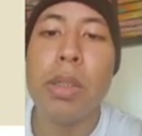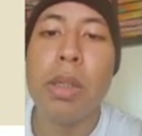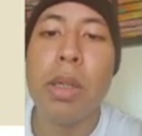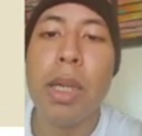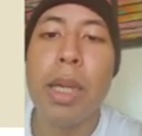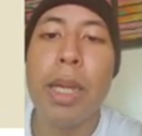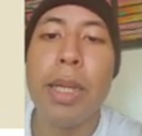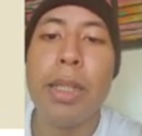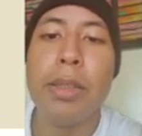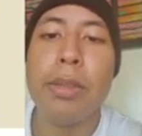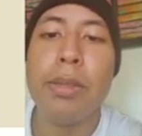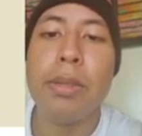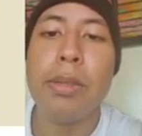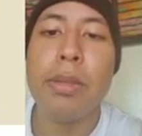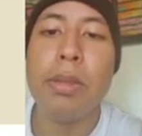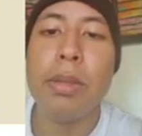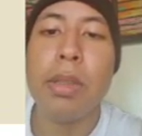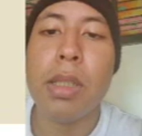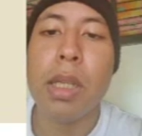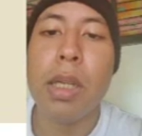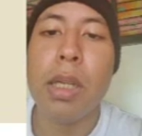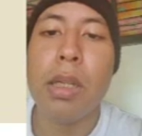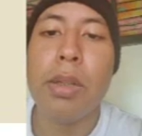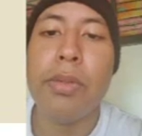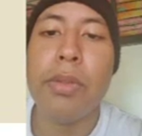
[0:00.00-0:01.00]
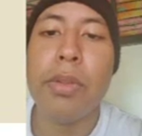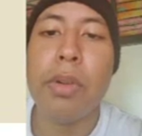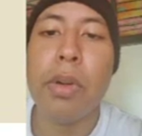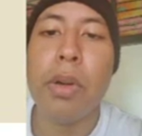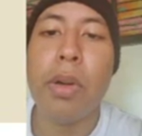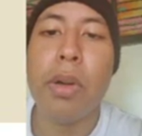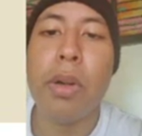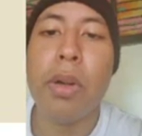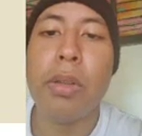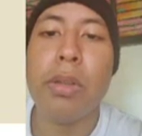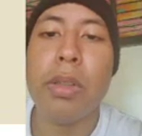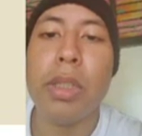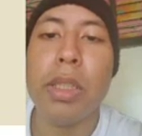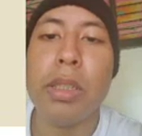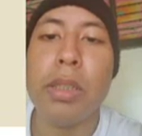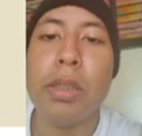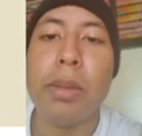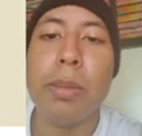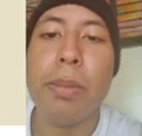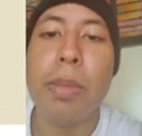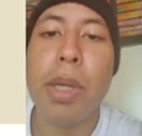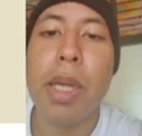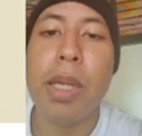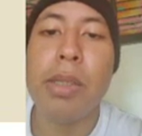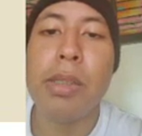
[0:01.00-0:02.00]
And for
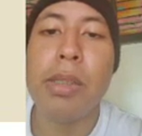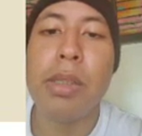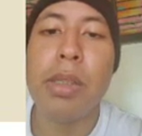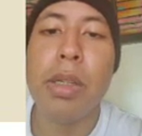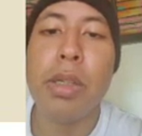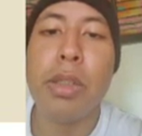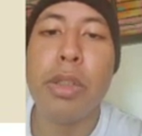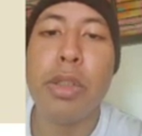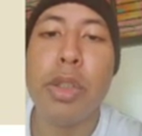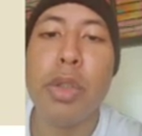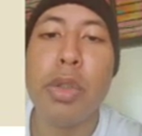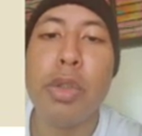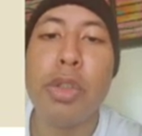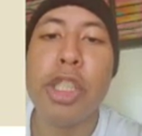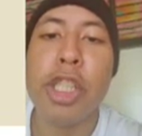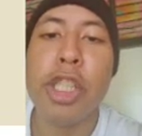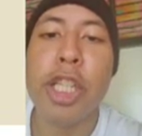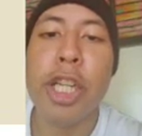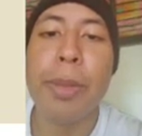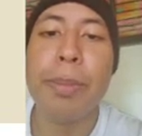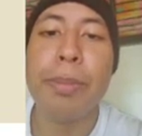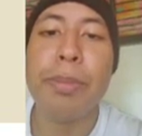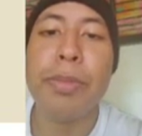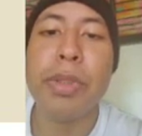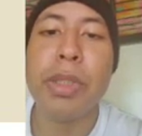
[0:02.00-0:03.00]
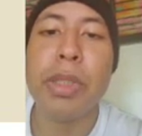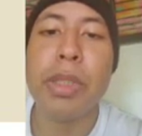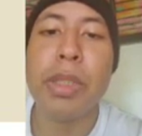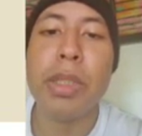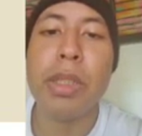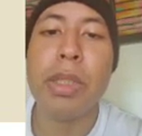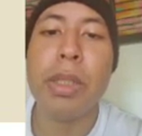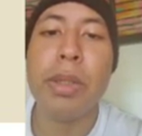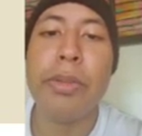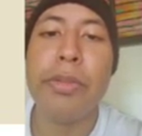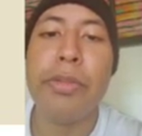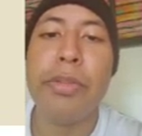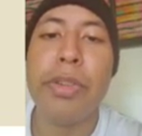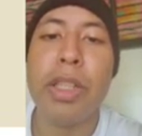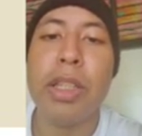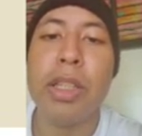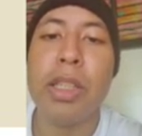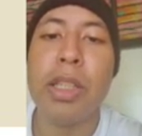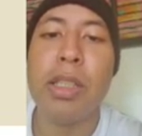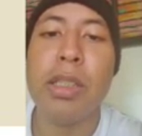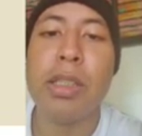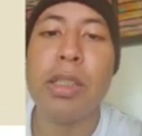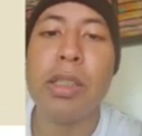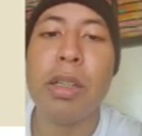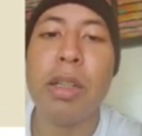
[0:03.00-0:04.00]
return bands, U-shaped
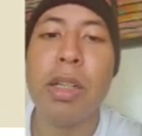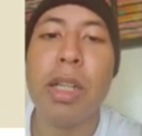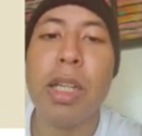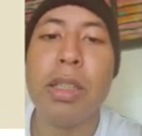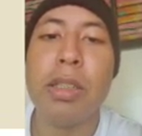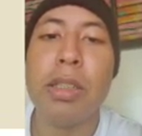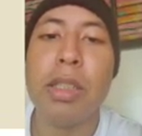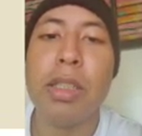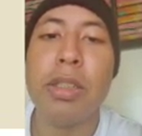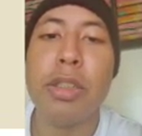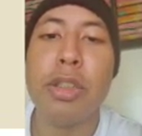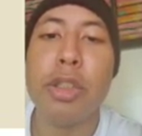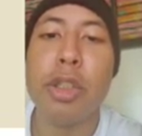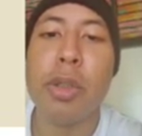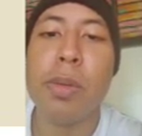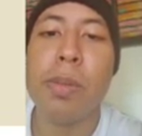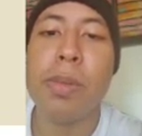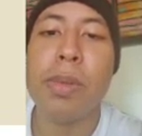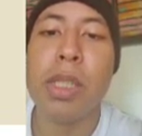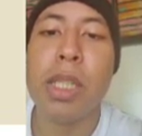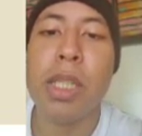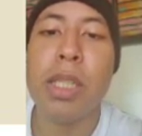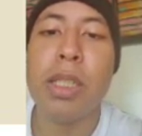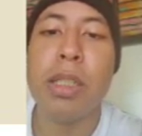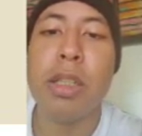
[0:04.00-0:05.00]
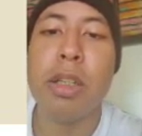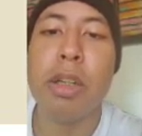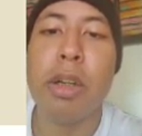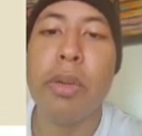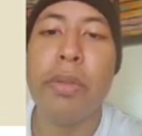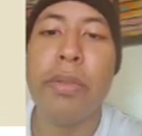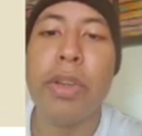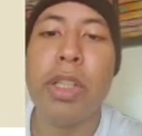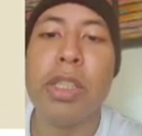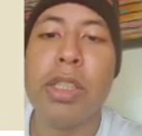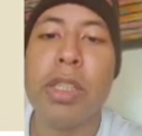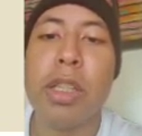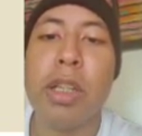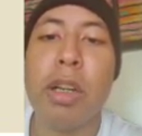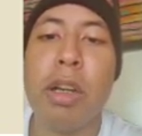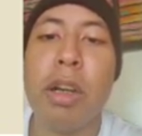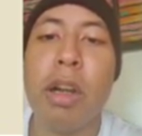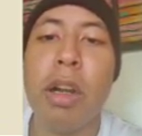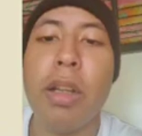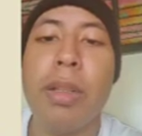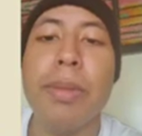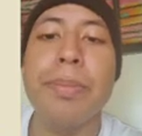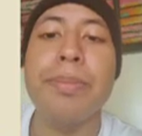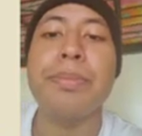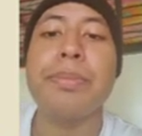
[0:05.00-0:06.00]
fittings connecting tubes in the convection
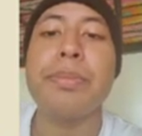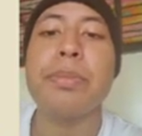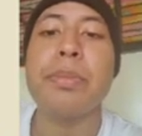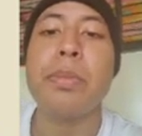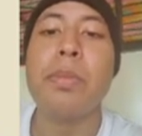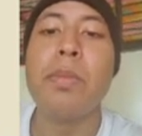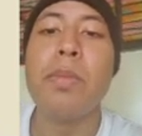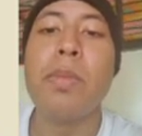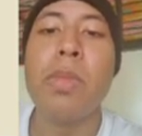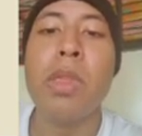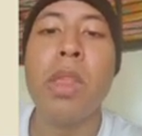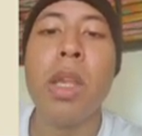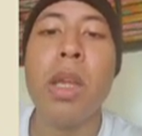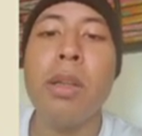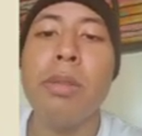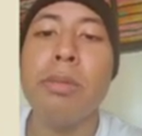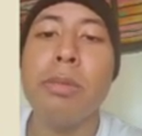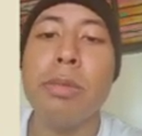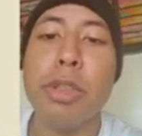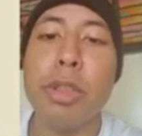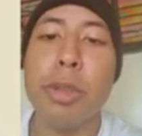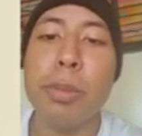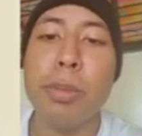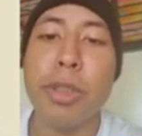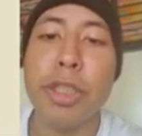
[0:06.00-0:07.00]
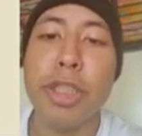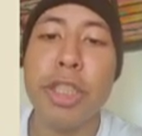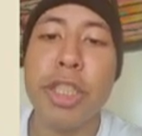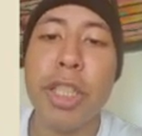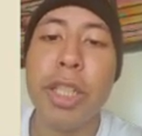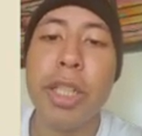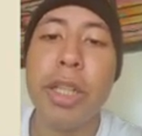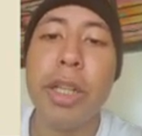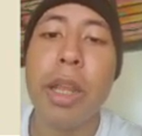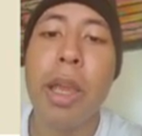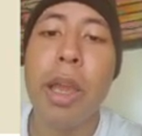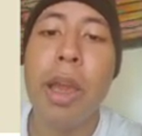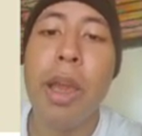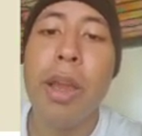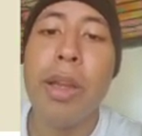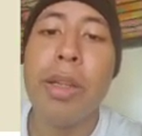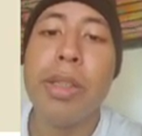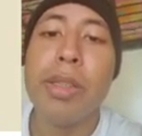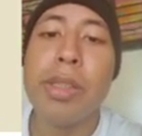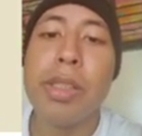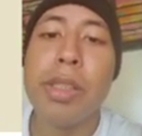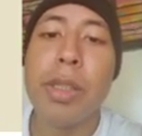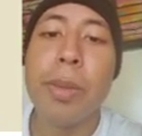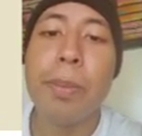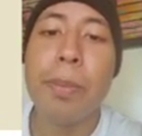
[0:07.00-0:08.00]
coil. Tube sheet,
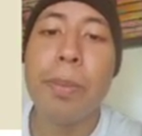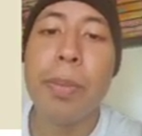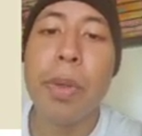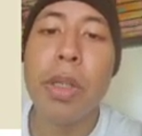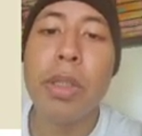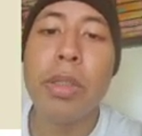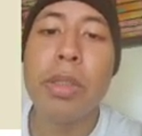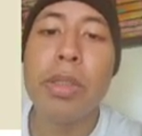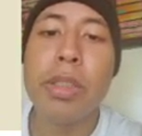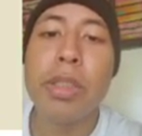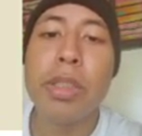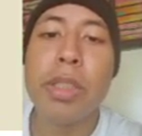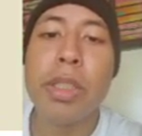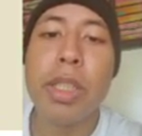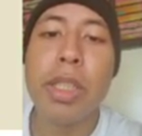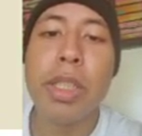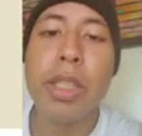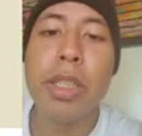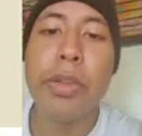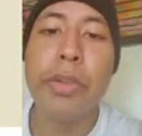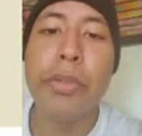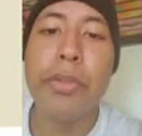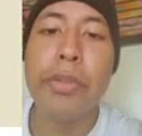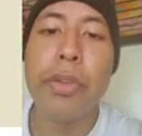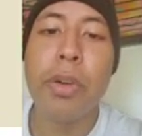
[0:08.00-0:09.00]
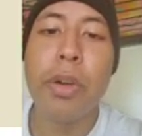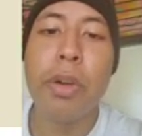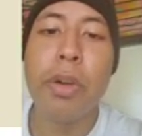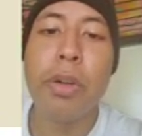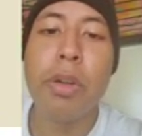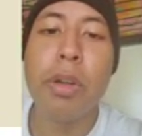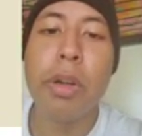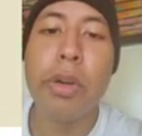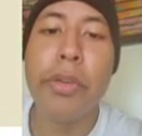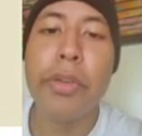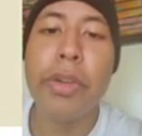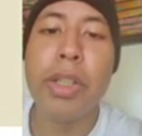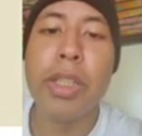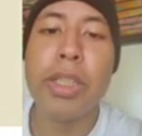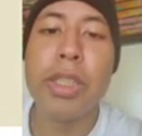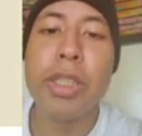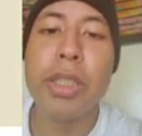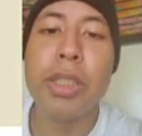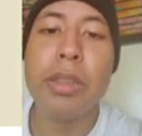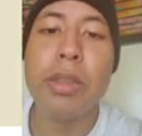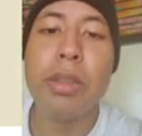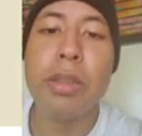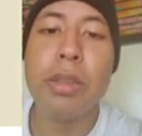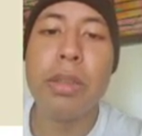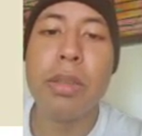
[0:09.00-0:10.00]
support sheet for
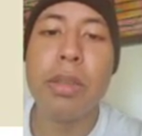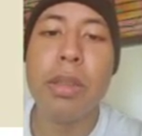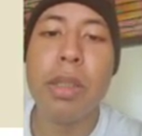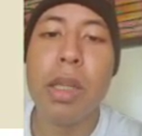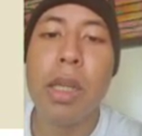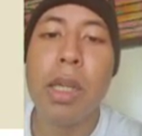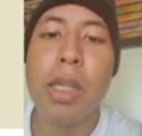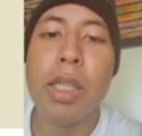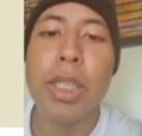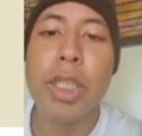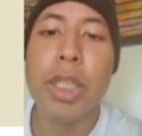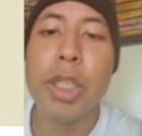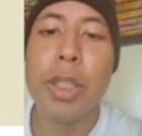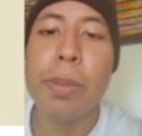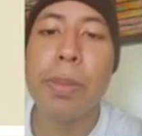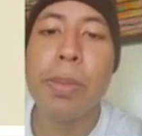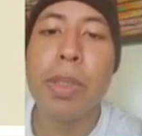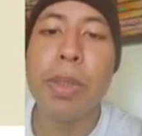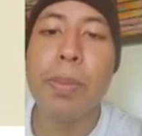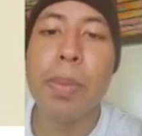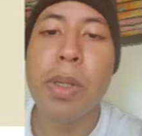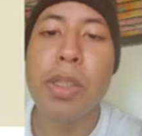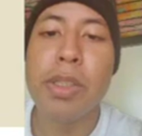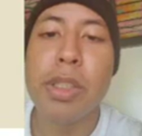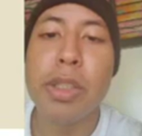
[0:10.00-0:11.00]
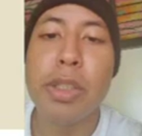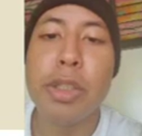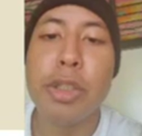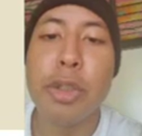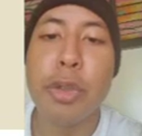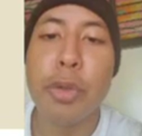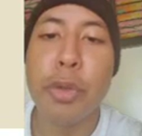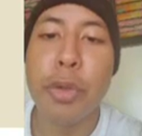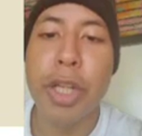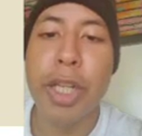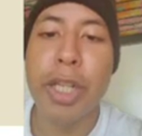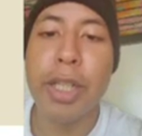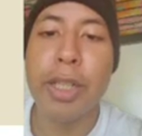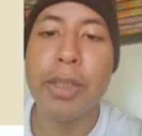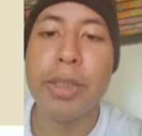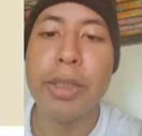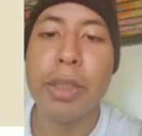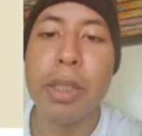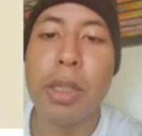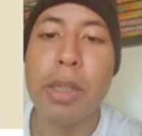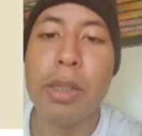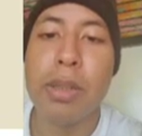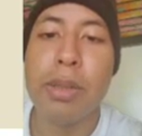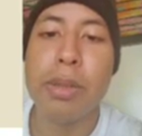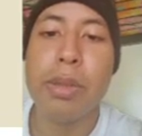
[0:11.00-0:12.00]
convection tubes passing through it.
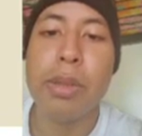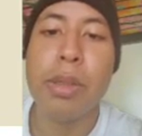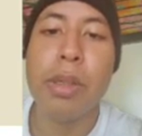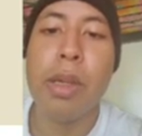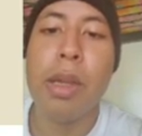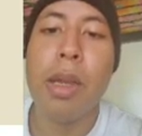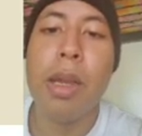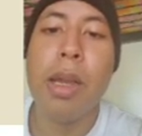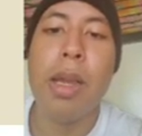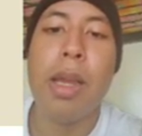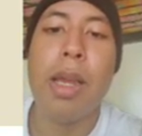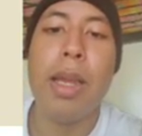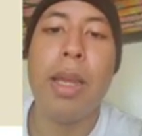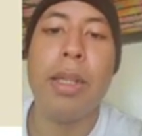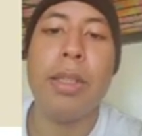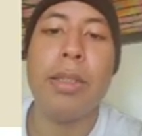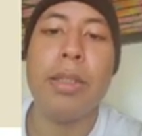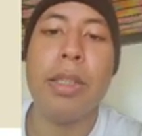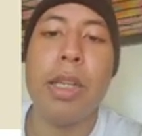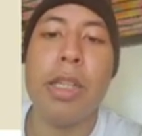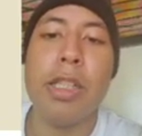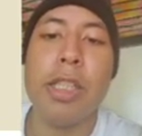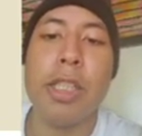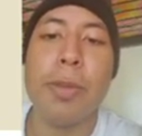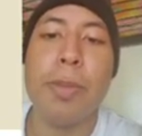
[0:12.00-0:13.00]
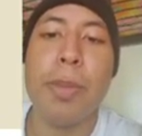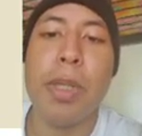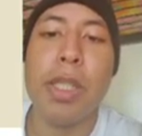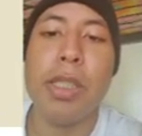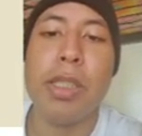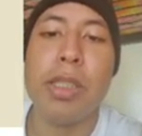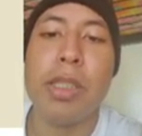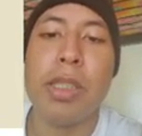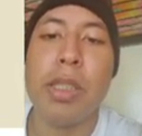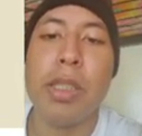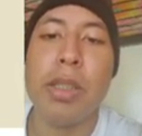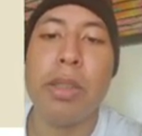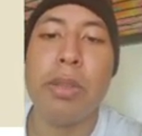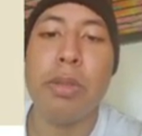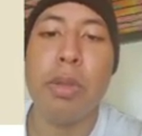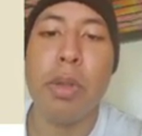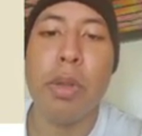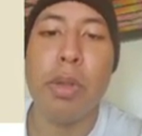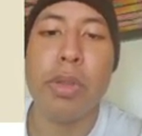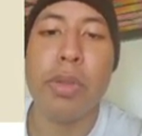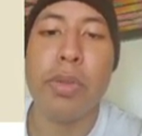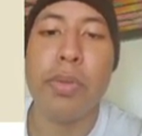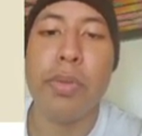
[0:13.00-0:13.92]
And expansion rows.